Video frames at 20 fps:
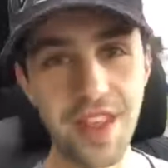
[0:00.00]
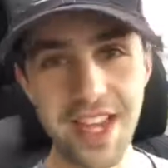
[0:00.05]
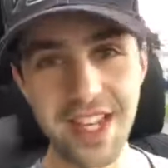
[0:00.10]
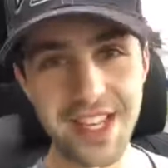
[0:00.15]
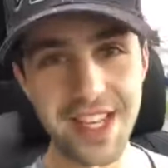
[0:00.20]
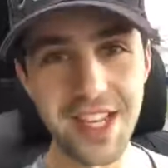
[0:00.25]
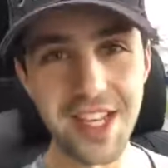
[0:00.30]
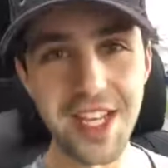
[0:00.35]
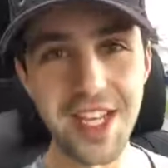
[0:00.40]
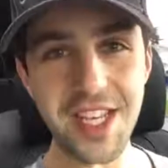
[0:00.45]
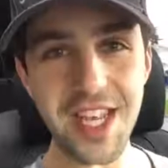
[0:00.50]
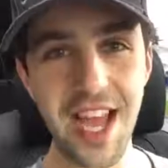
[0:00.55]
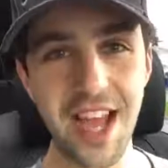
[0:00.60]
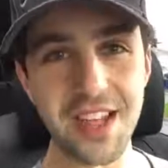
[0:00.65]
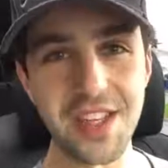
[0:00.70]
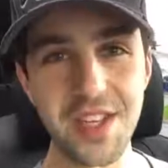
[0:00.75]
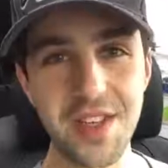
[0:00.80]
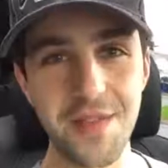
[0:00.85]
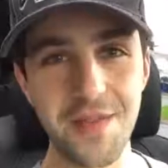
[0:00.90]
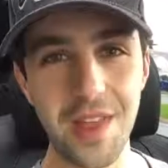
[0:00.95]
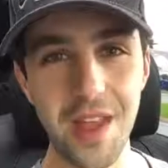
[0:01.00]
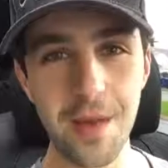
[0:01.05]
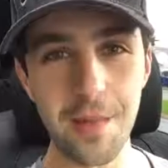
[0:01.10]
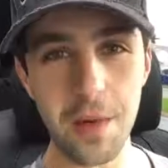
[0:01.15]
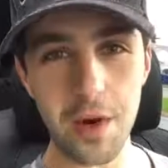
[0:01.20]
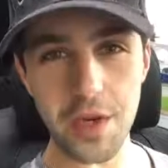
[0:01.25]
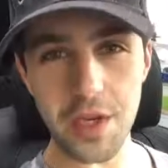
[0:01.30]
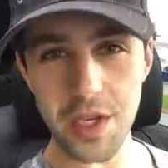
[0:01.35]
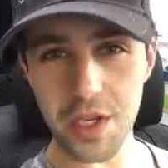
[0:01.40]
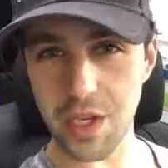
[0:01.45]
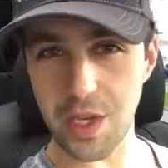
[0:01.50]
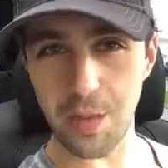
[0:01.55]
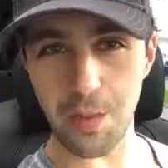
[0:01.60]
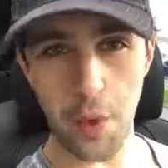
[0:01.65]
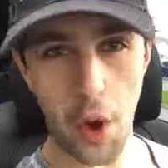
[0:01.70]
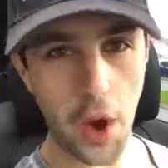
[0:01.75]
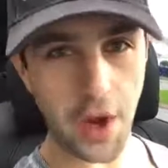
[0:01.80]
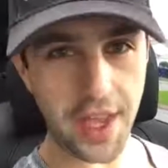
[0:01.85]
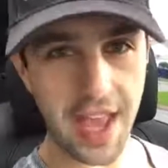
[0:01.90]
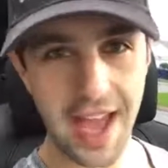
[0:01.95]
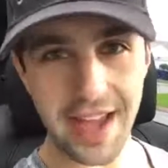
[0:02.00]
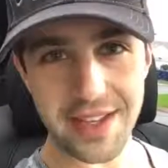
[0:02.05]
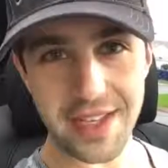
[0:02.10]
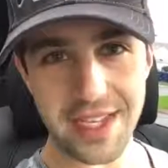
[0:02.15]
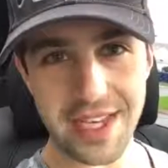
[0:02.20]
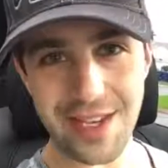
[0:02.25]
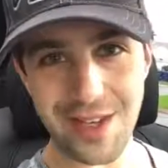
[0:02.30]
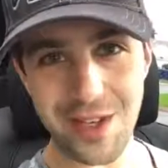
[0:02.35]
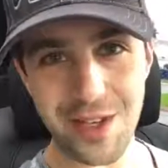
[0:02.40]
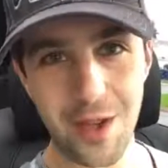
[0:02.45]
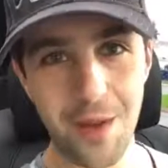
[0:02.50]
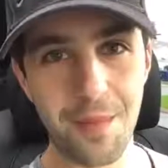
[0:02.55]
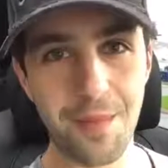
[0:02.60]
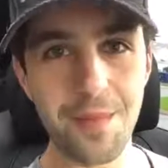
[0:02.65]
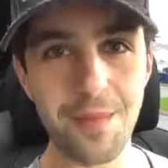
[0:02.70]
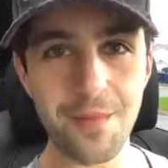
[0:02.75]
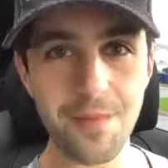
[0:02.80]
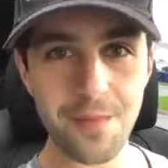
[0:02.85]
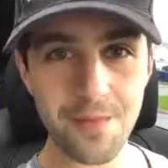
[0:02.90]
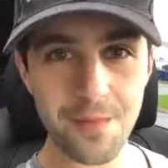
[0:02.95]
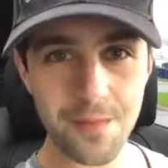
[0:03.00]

This is a test of the emergency broadcast system.